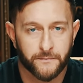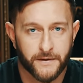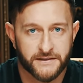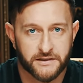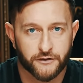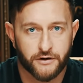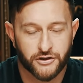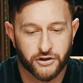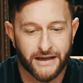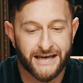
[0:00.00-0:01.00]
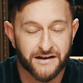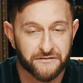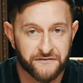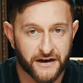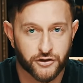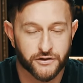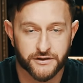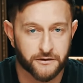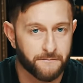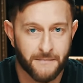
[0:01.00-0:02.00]
bursts of aggression. Ear infections
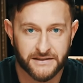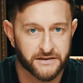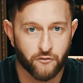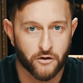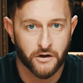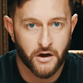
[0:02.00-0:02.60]
are a massive one.